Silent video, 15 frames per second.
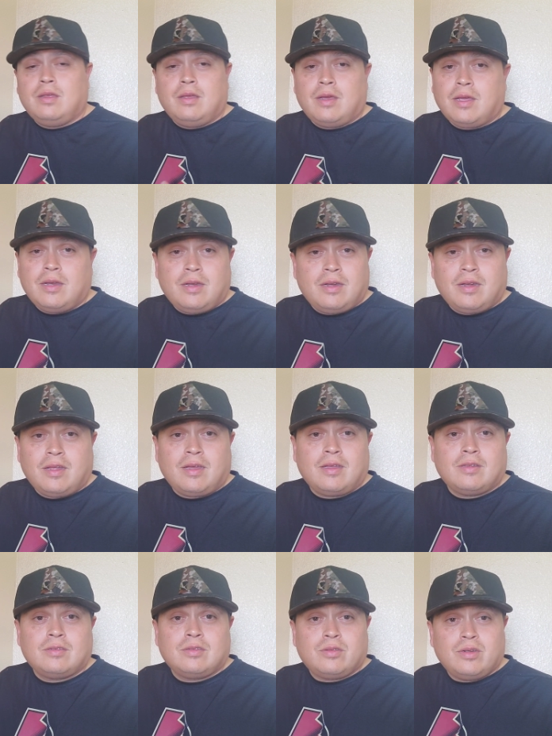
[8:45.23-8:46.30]
I didn't
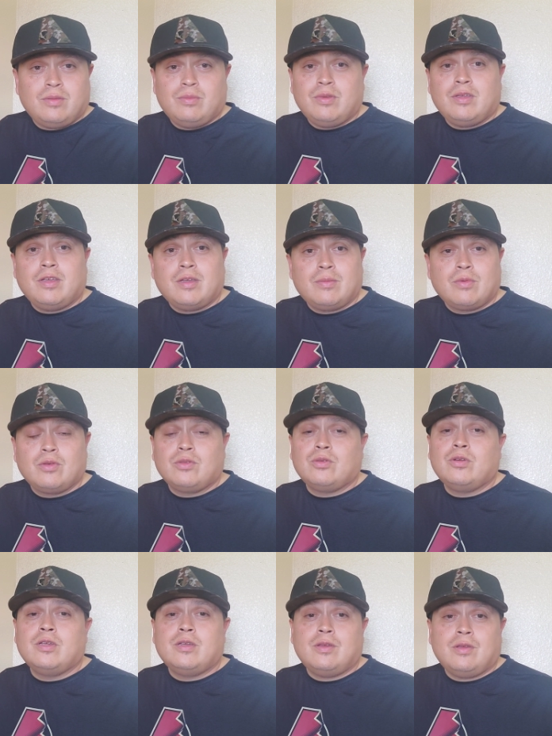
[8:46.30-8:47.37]
ask 3 p.m. or
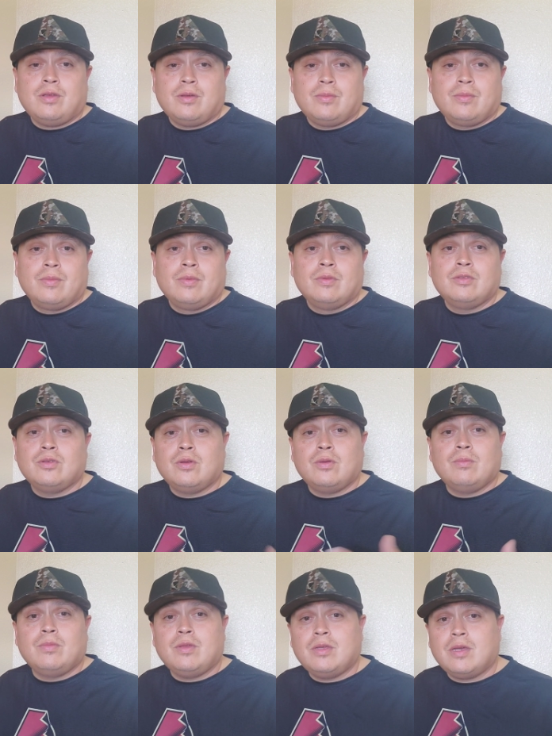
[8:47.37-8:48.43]
3 a.m. So
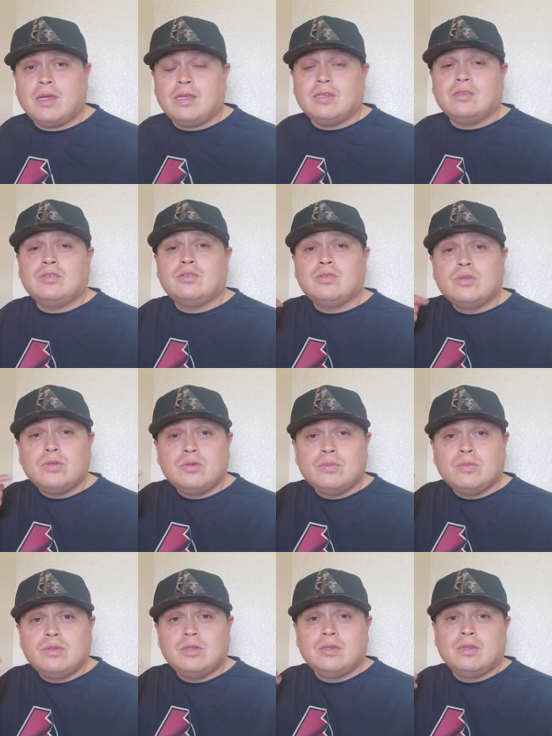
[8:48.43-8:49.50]
I
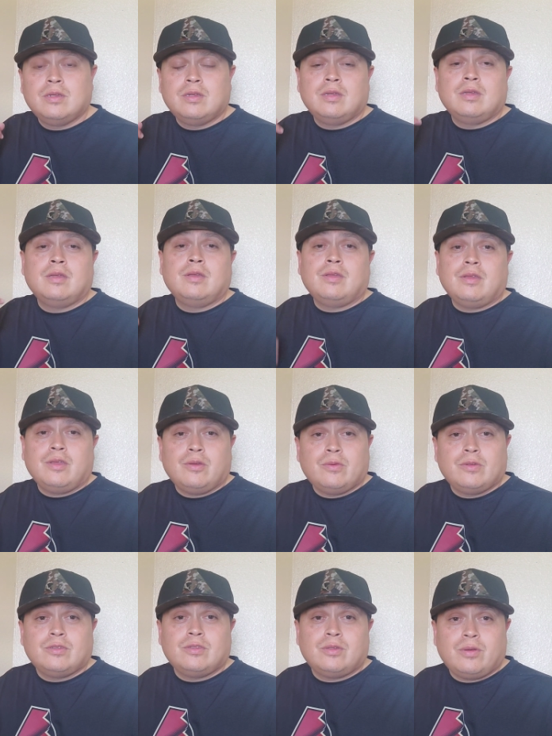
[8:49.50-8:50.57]
assumed it
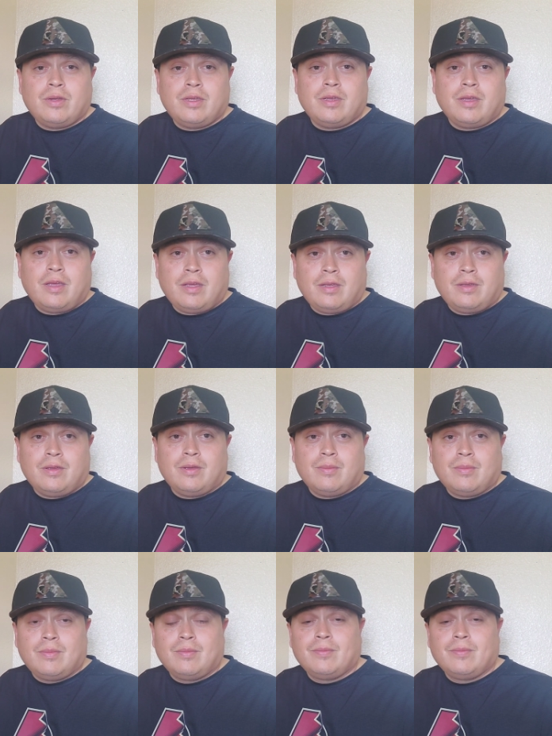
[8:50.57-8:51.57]
was 3 a.m.